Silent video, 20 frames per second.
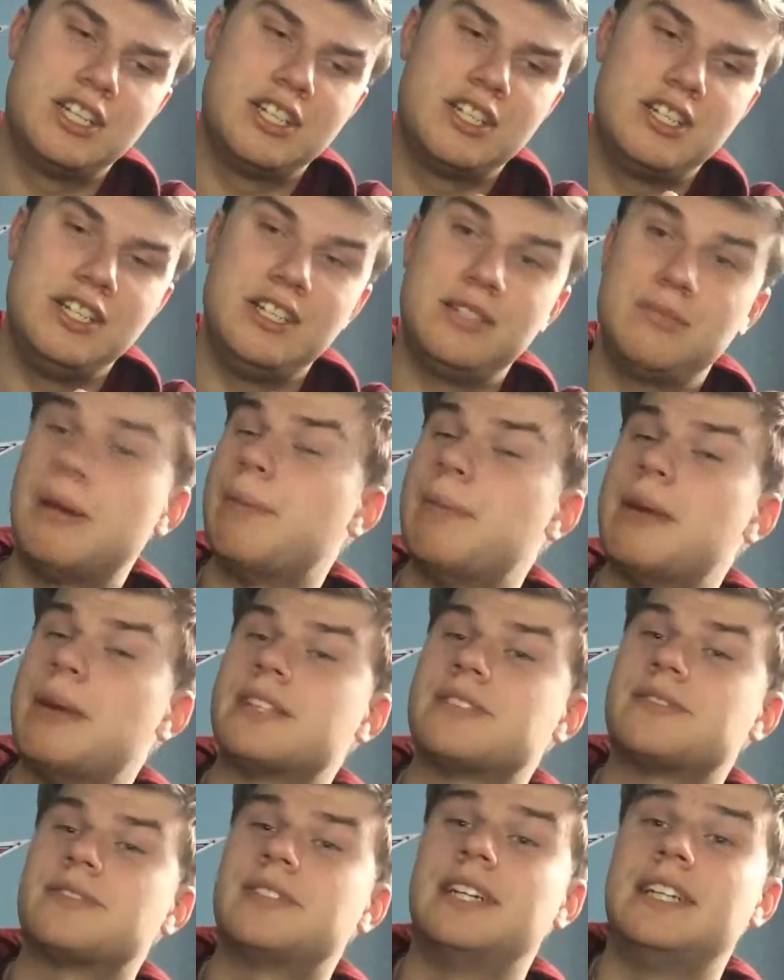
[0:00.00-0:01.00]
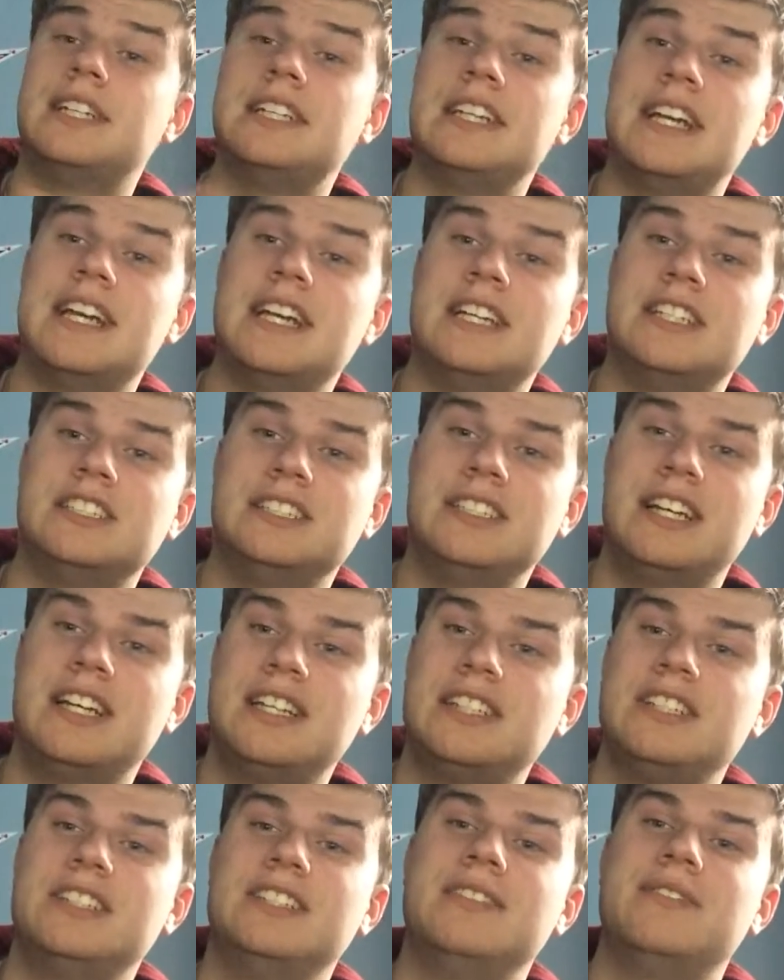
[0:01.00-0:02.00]
She's my best friend, and
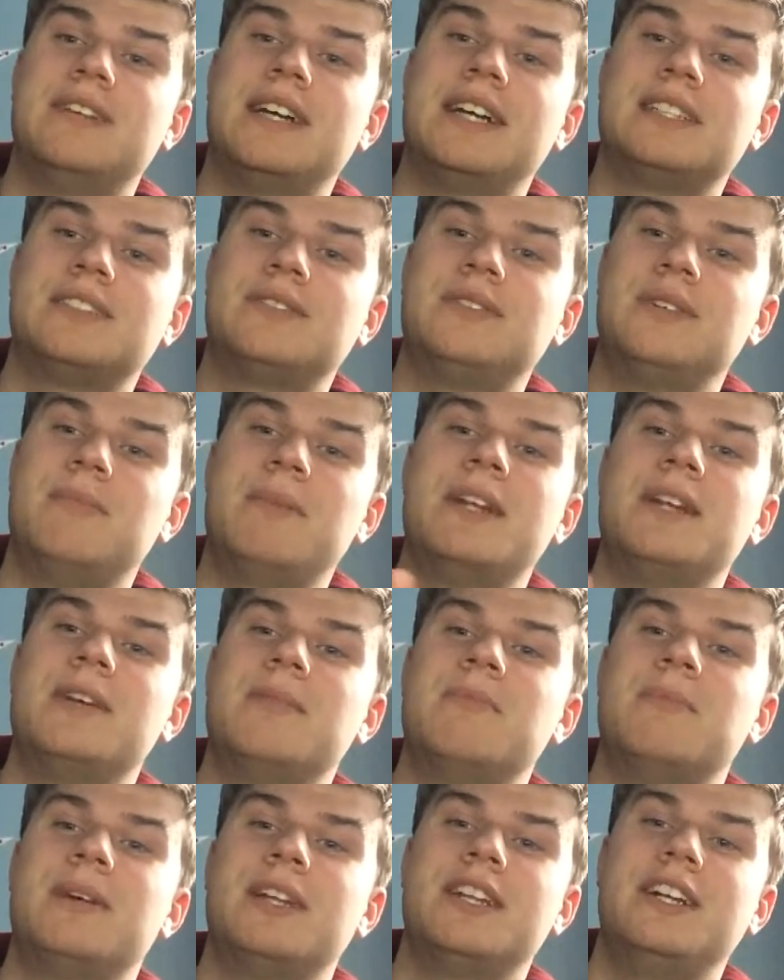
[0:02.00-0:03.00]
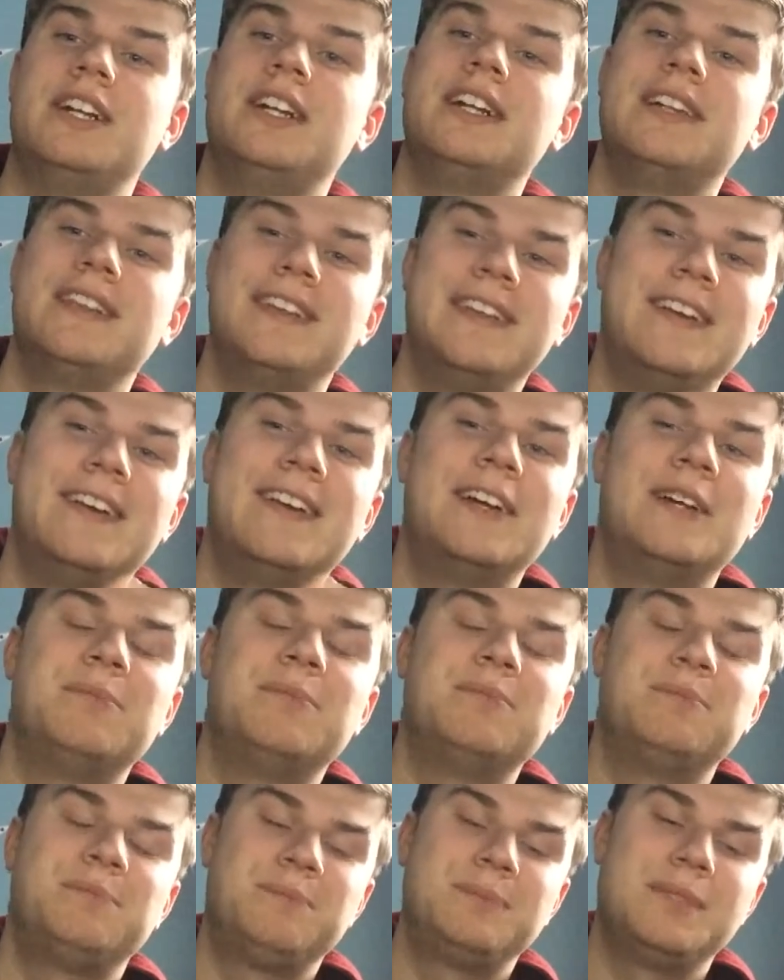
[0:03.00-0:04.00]
I couldn't have asked for a better mother than her.
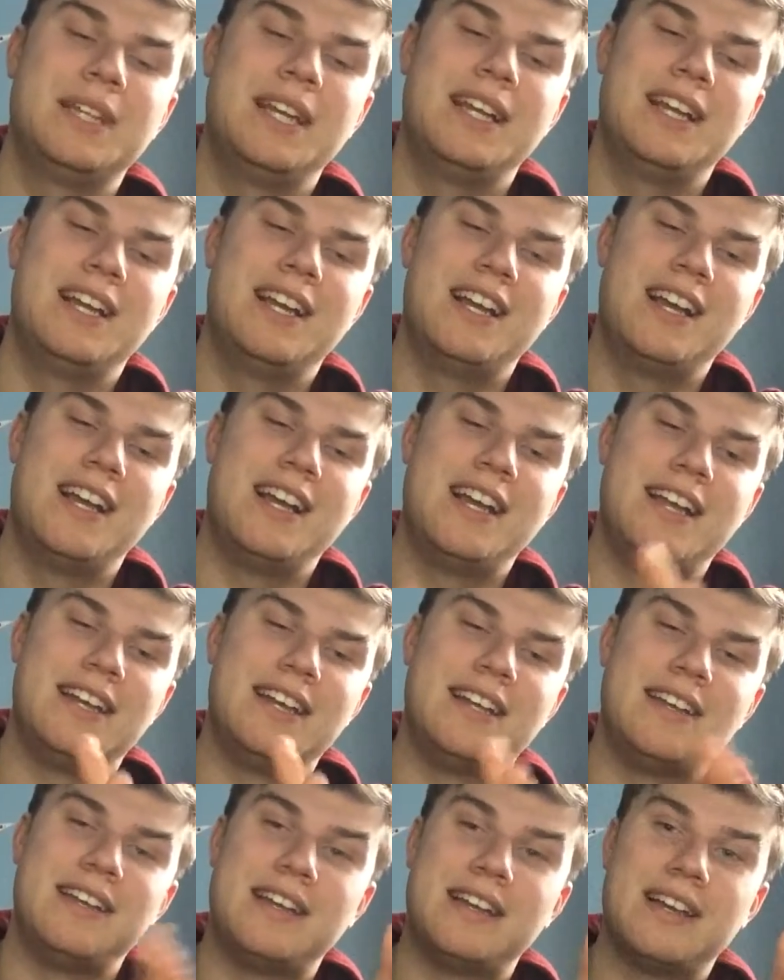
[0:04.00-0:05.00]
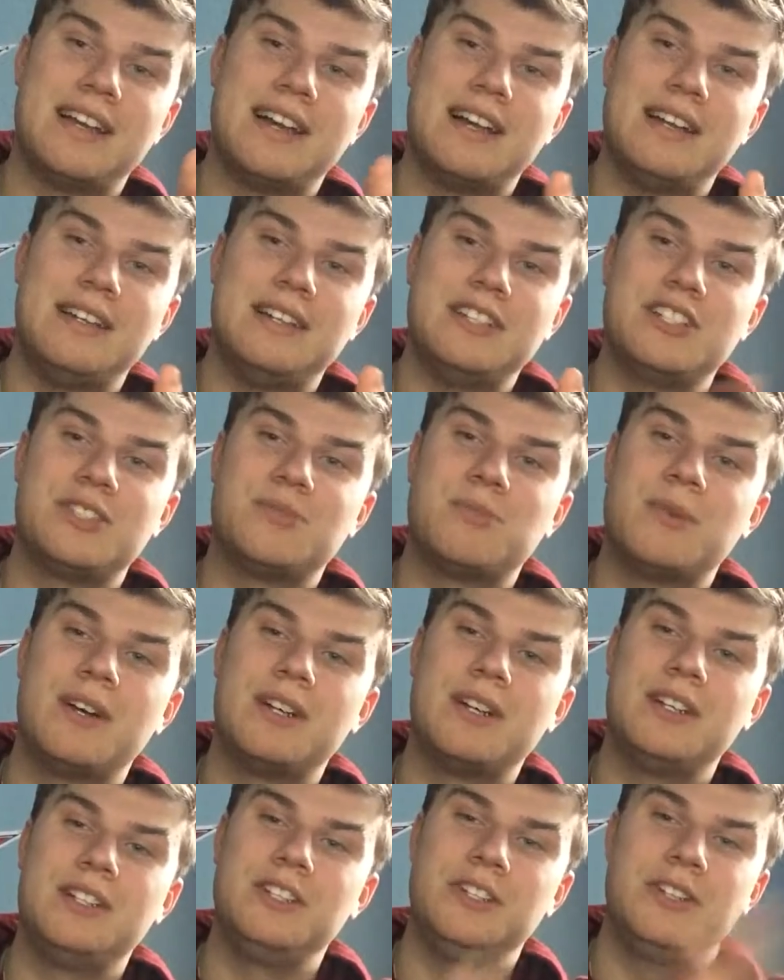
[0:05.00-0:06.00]
And I just
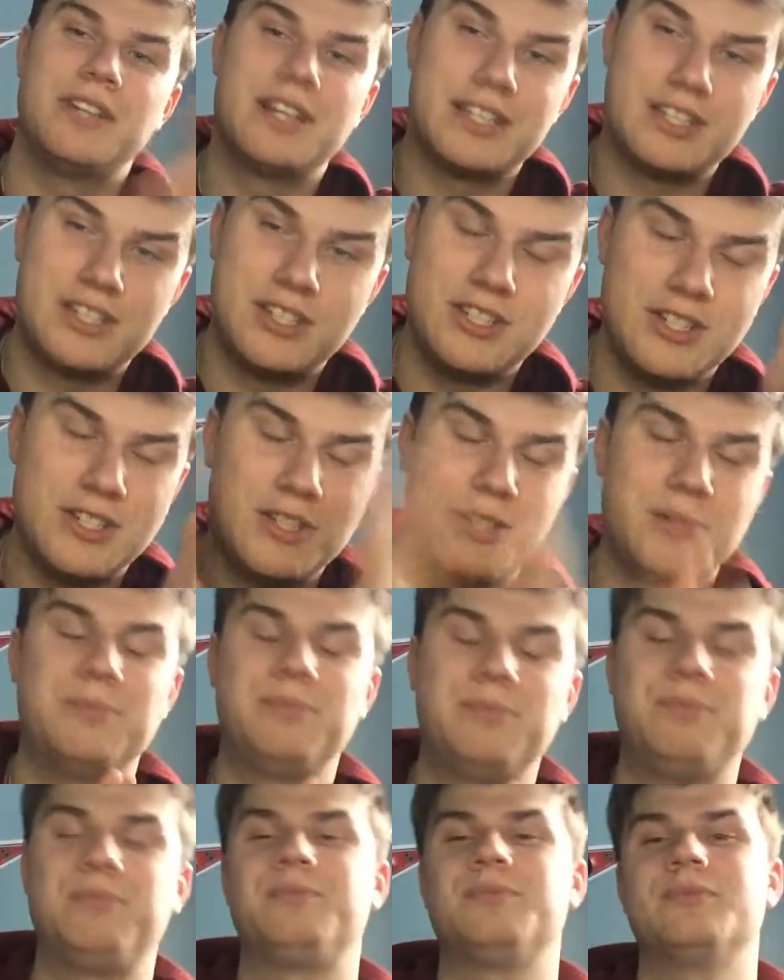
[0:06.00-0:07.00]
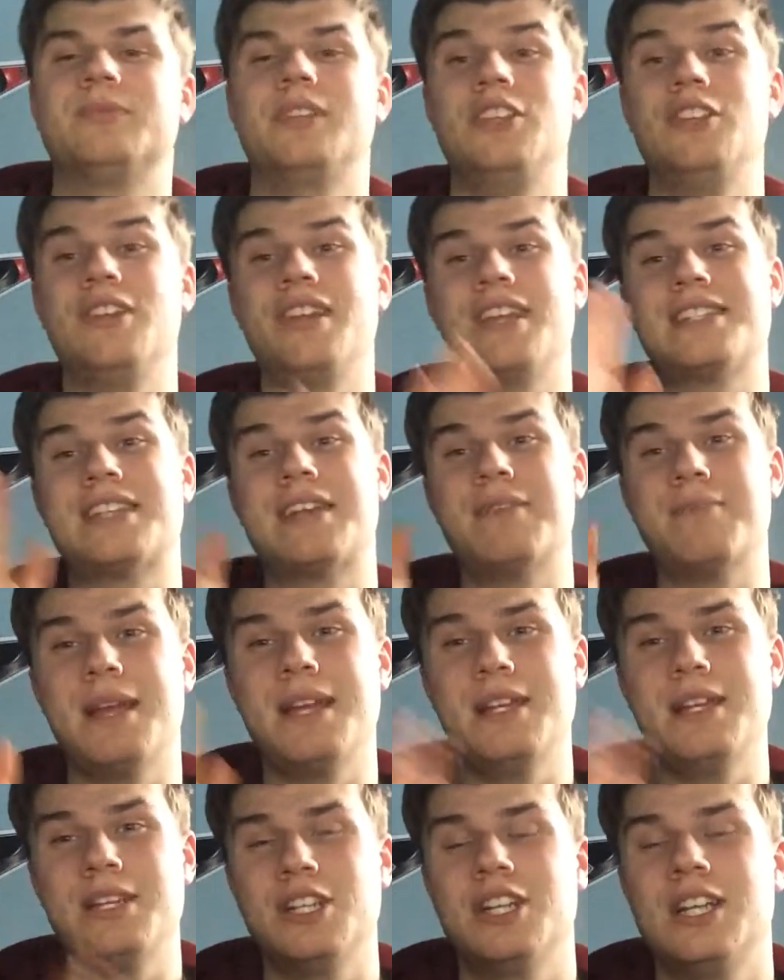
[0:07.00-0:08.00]
want you guys to know, you guys have
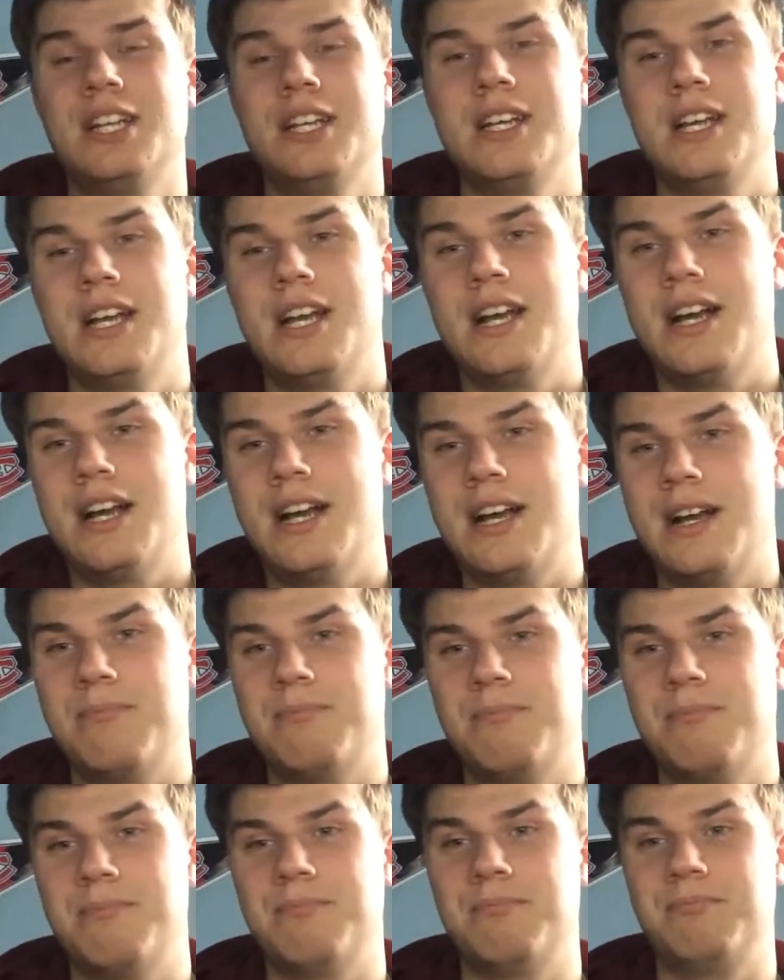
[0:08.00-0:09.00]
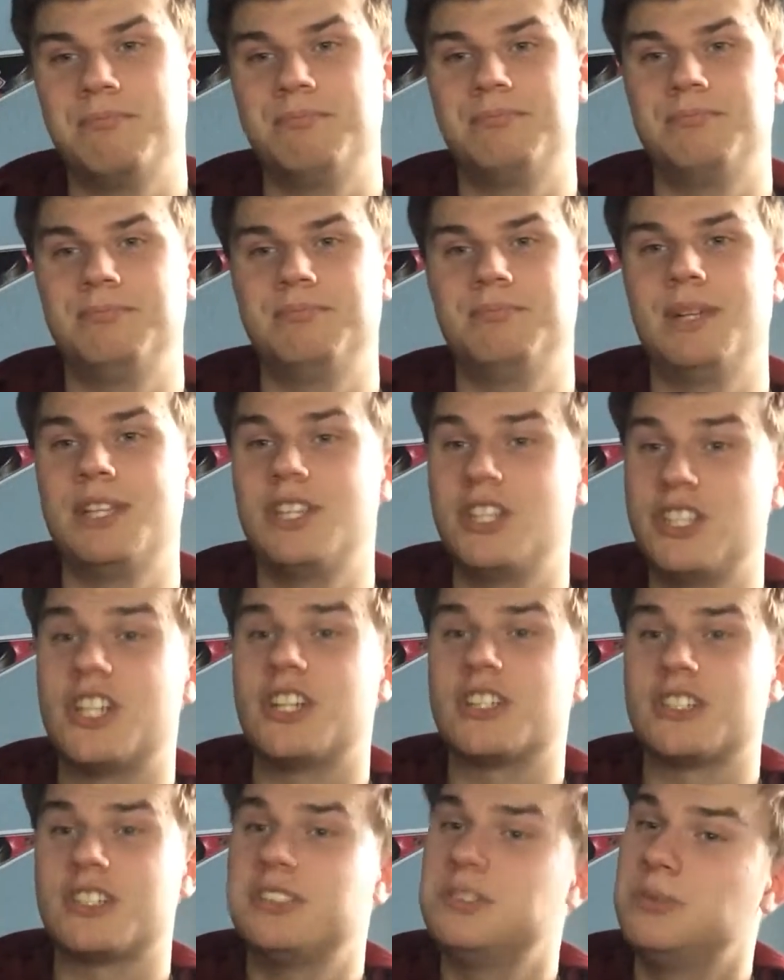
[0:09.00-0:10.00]
met Mother
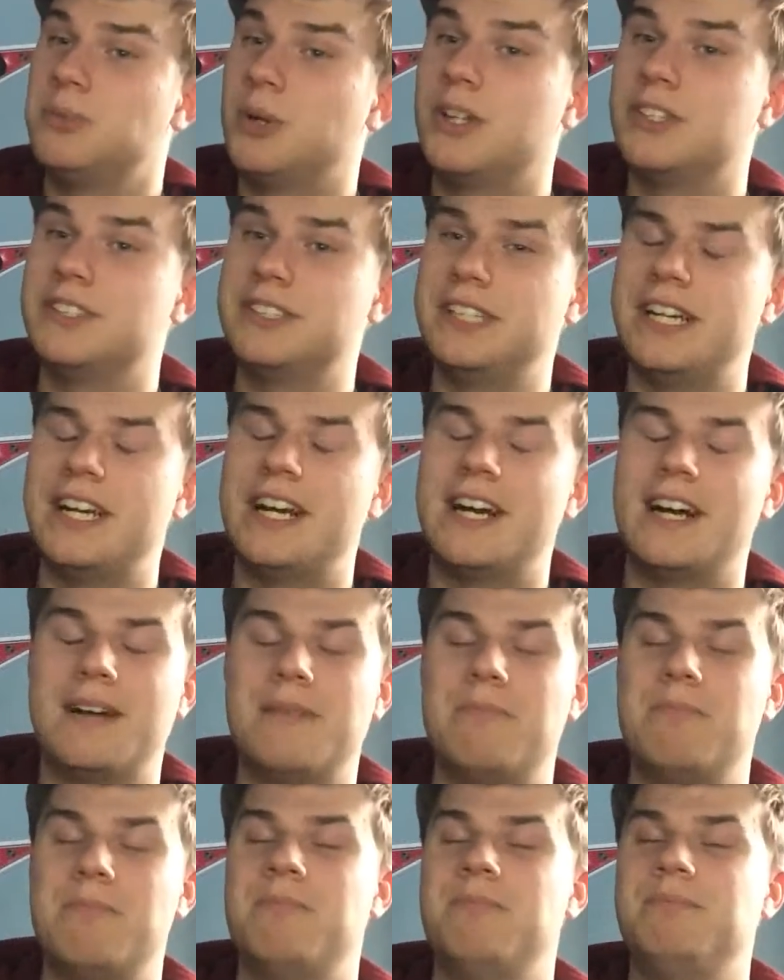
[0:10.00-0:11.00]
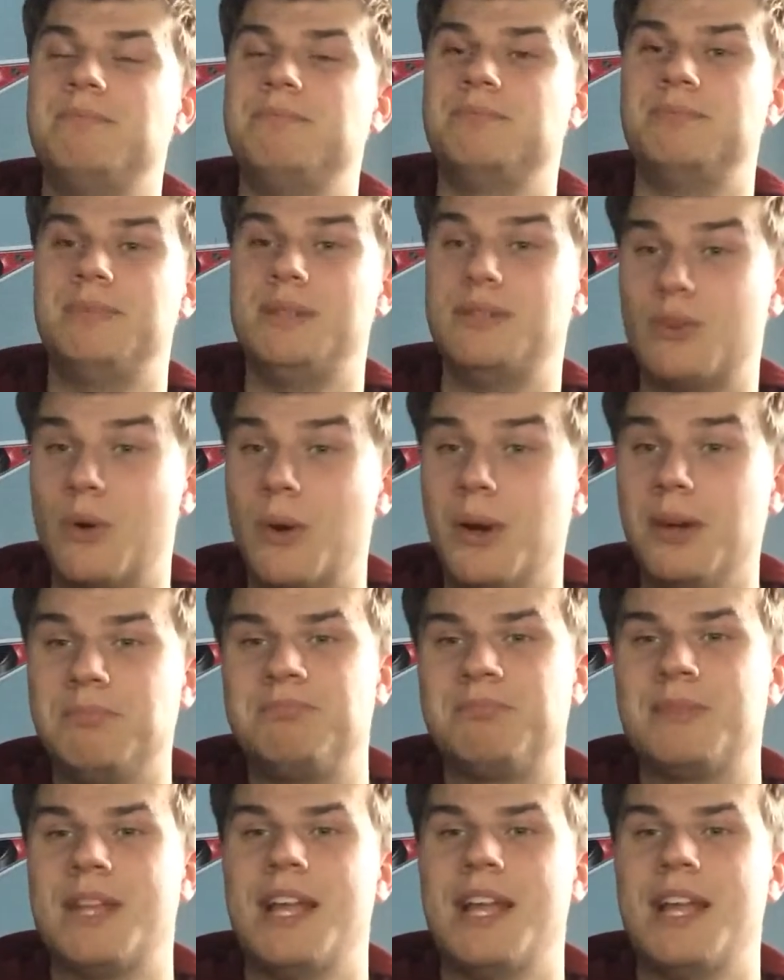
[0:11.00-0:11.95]
Jacques' World before.